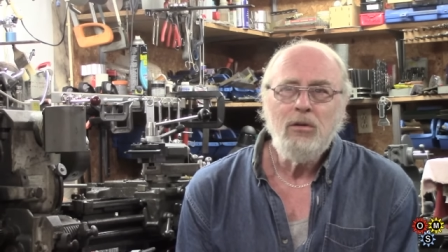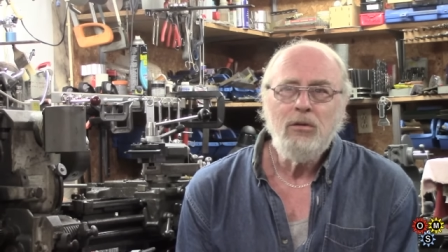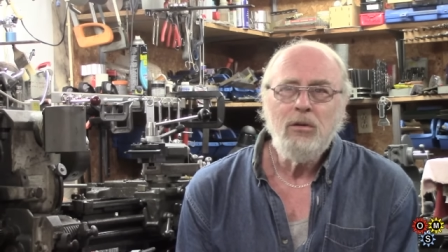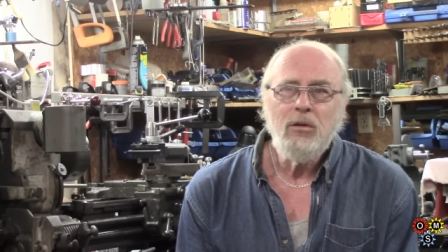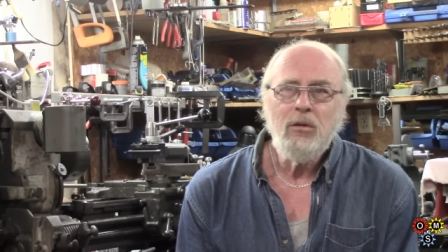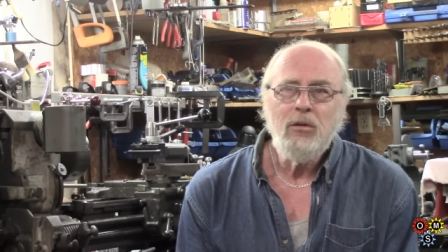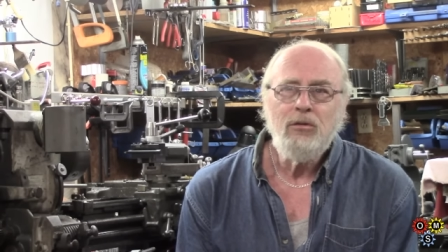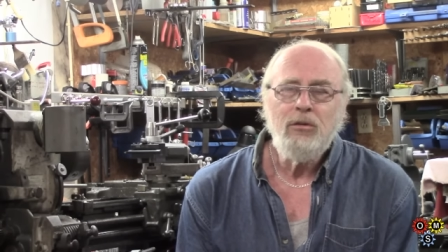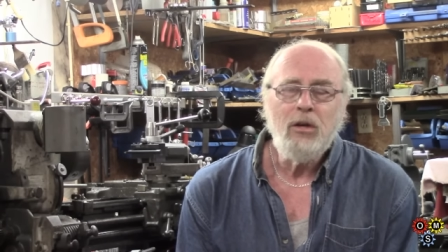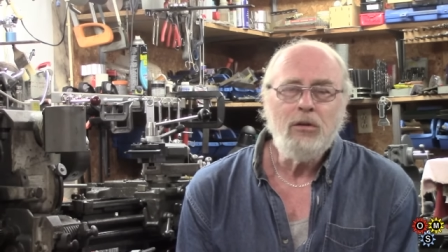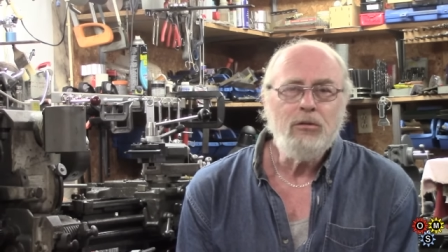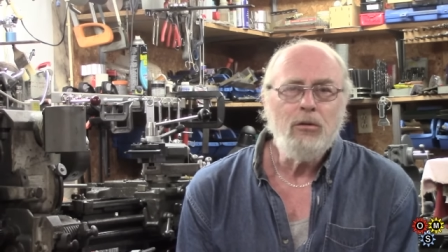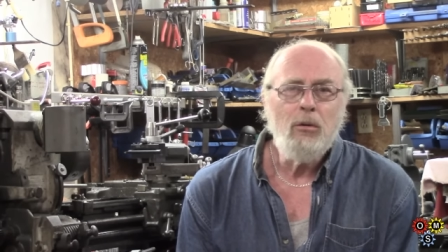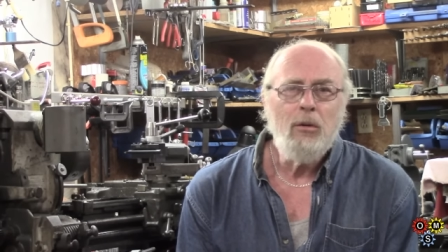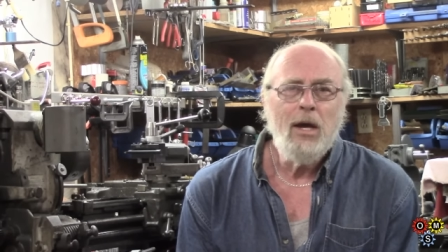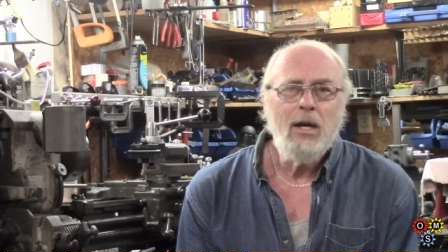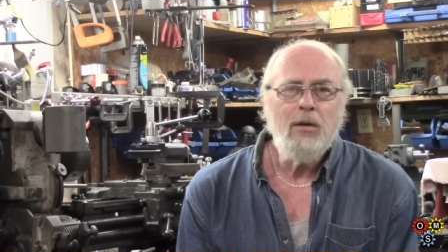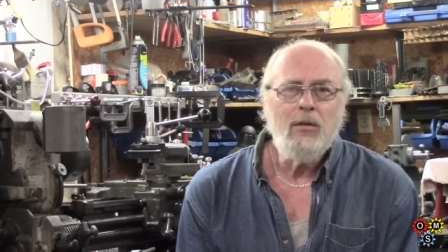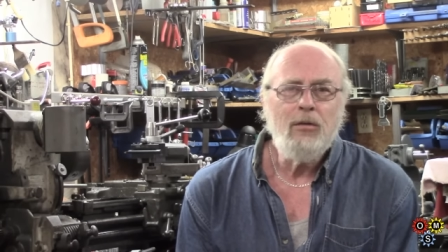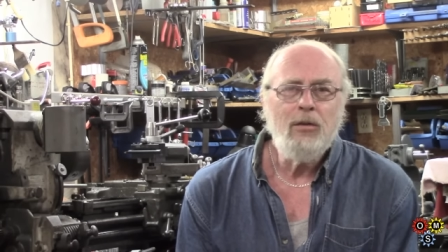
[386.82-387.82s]
six or
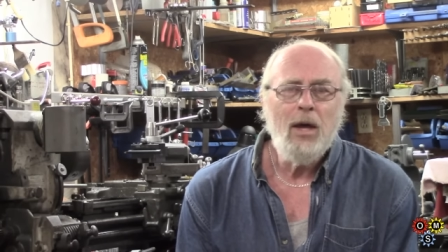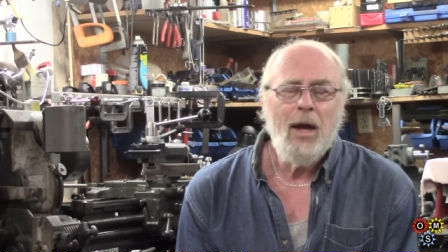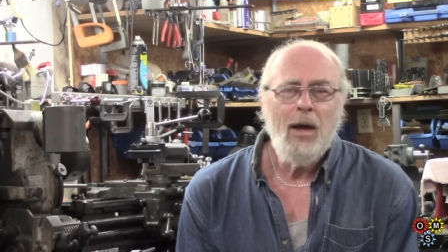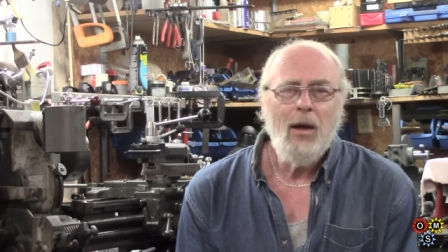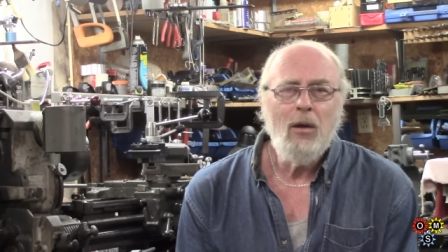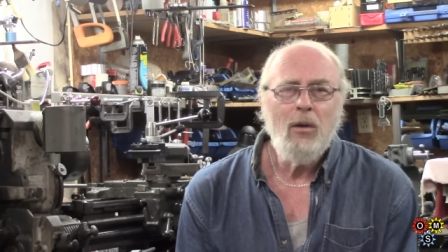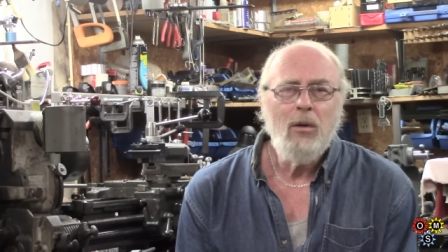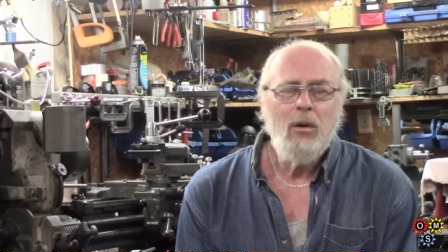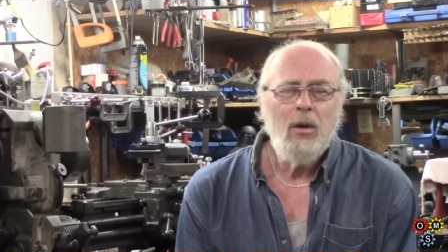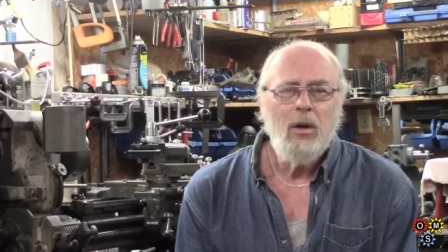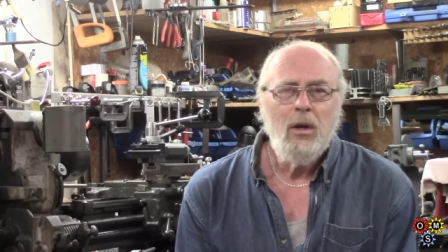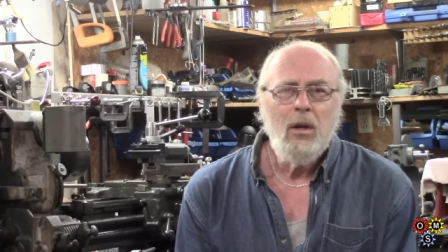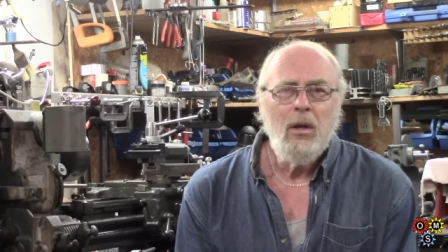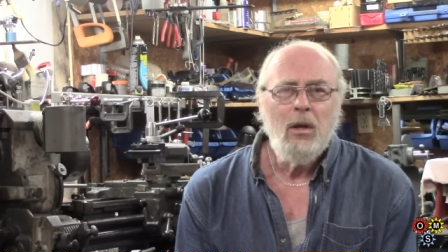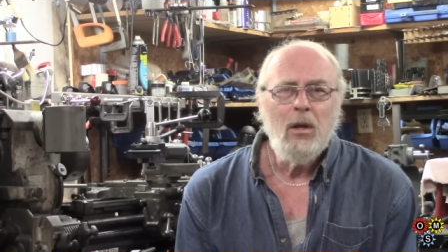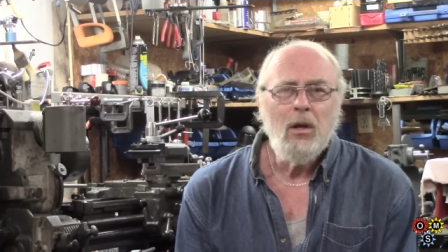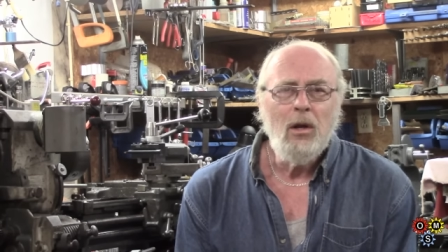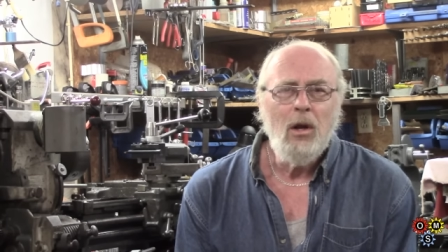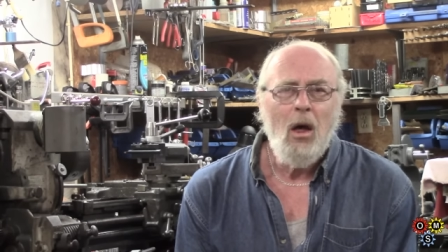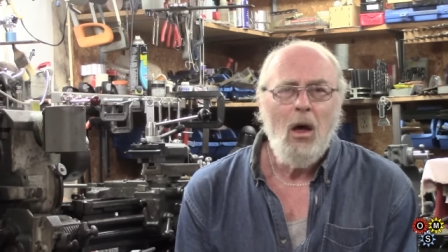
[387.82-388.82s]
eight thou
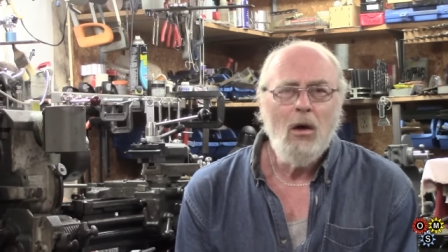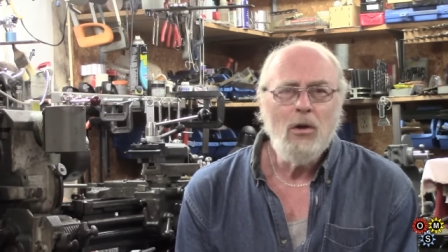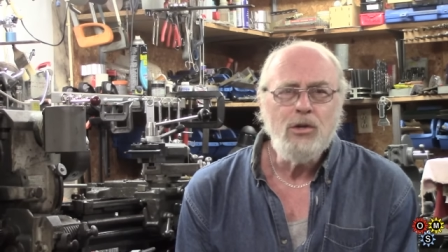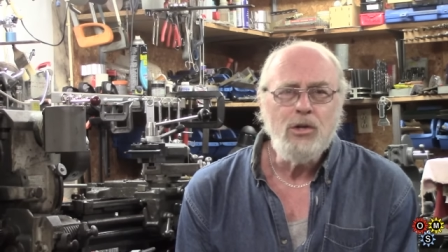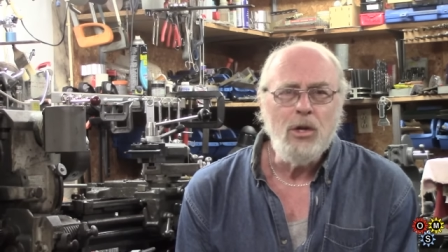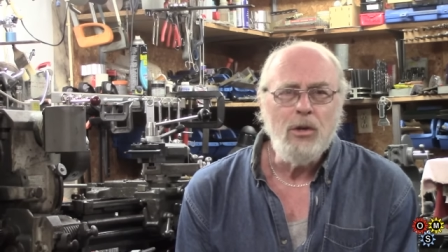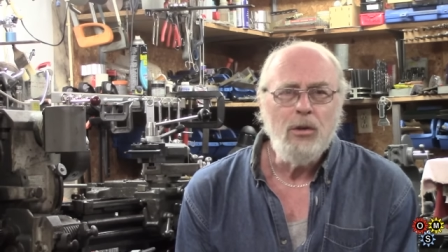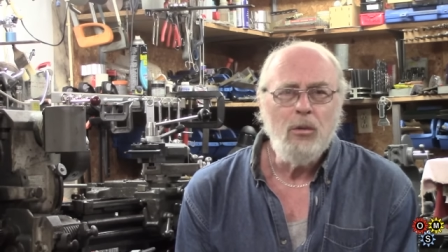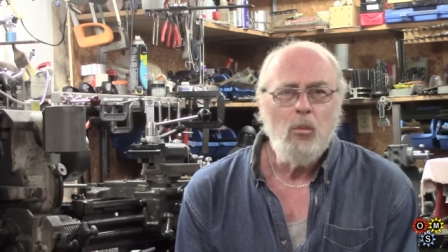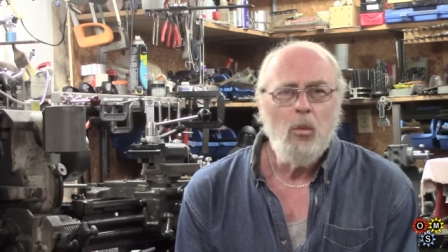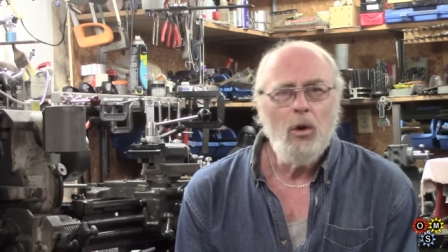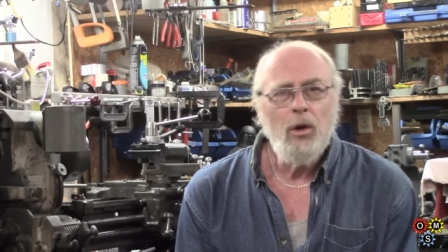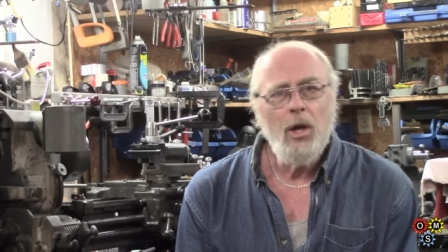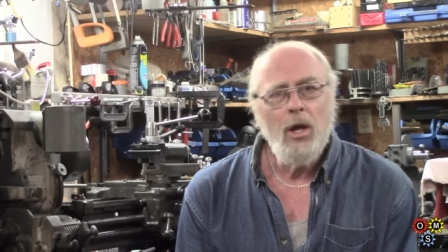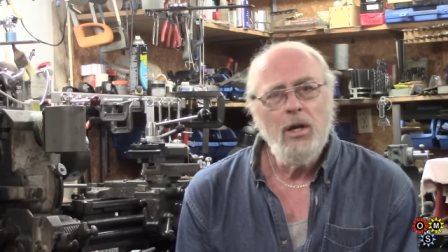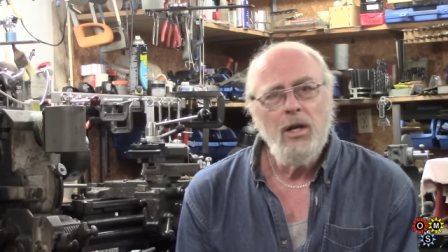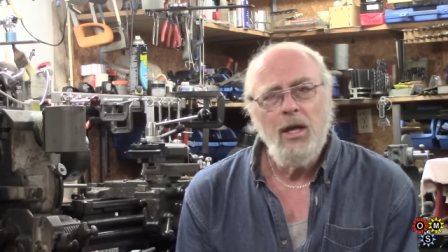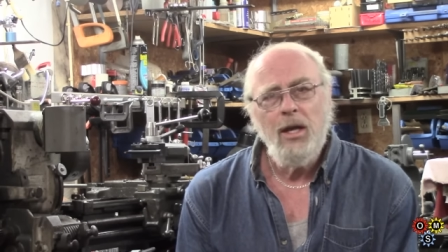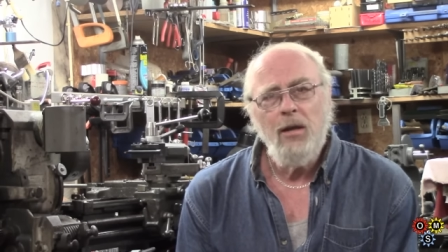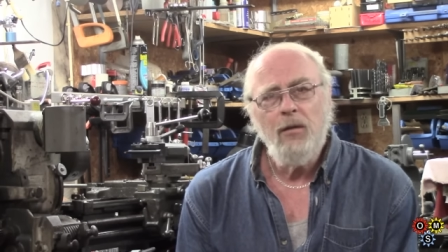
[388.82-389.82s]
larger than what I
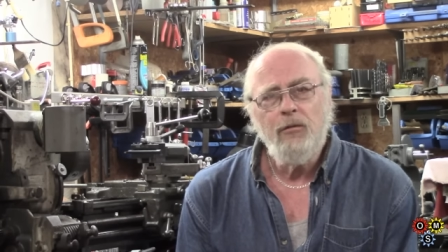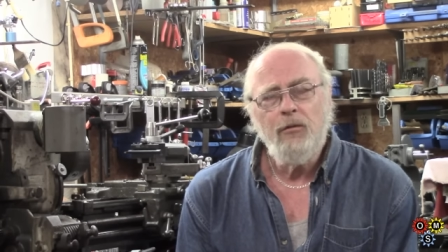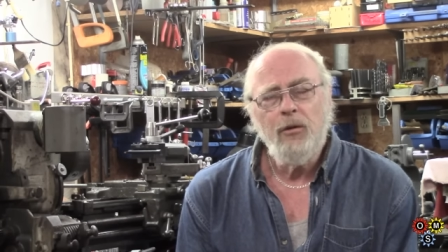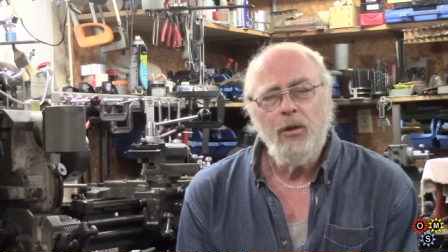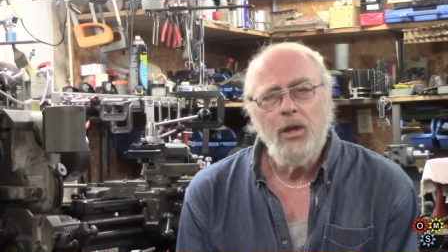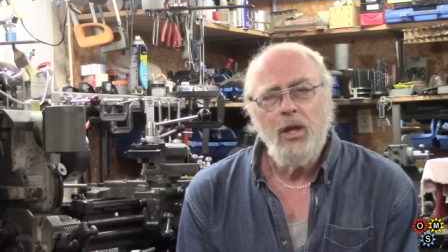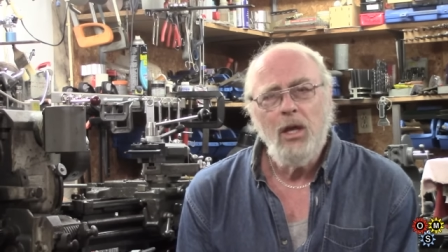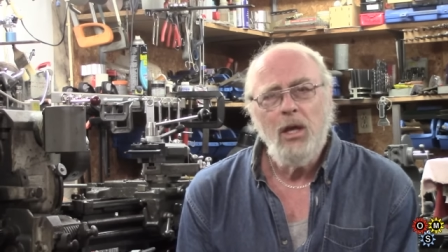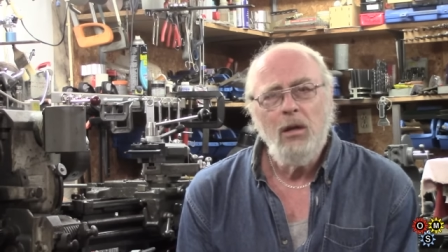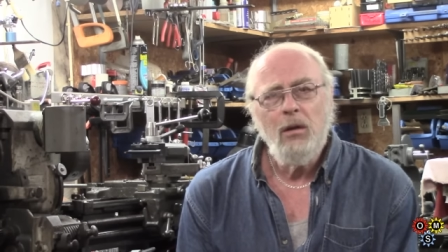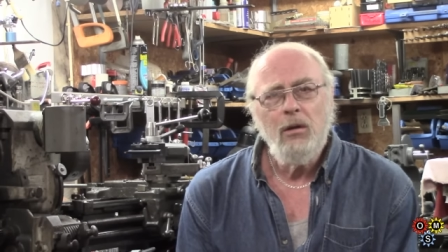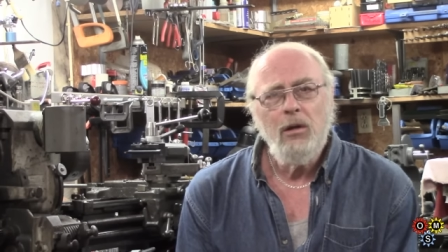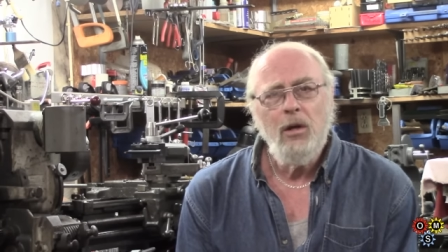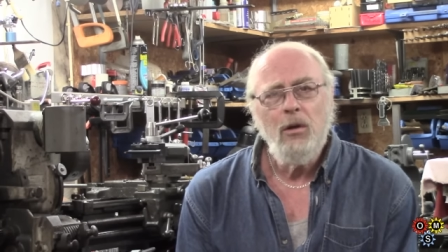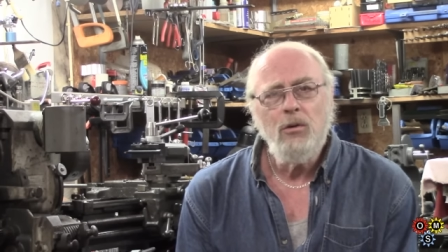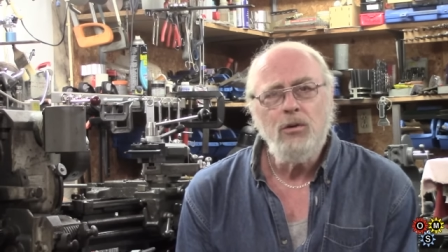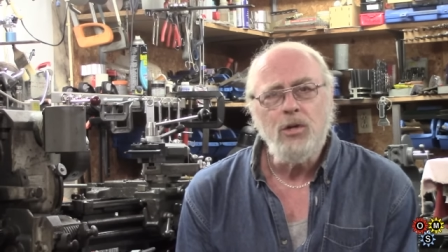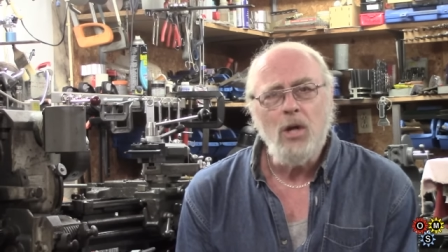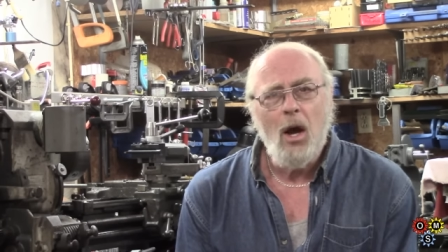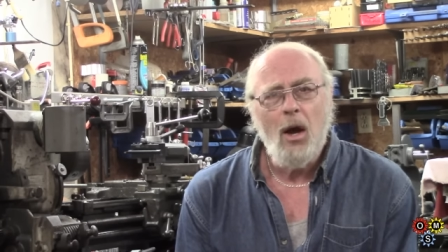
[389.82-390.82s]
need for the new
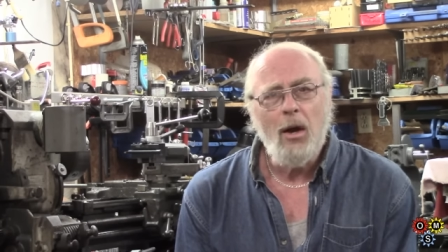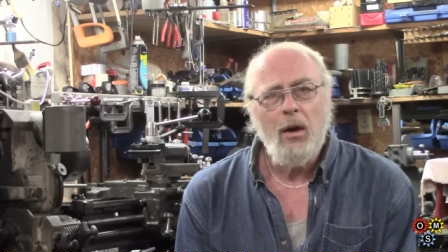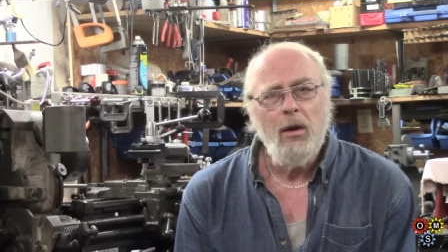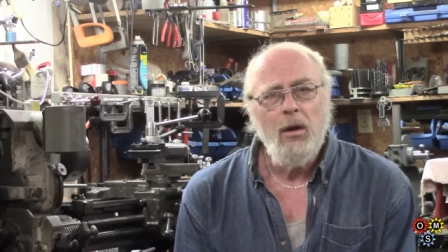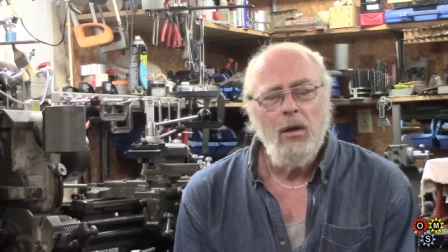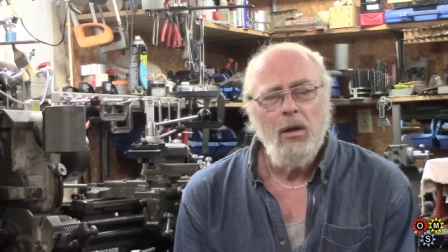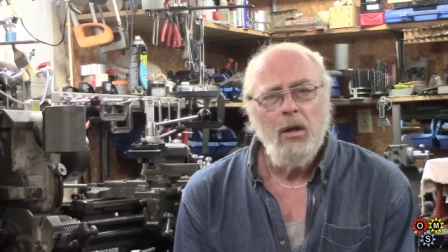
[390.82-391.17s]
chuck.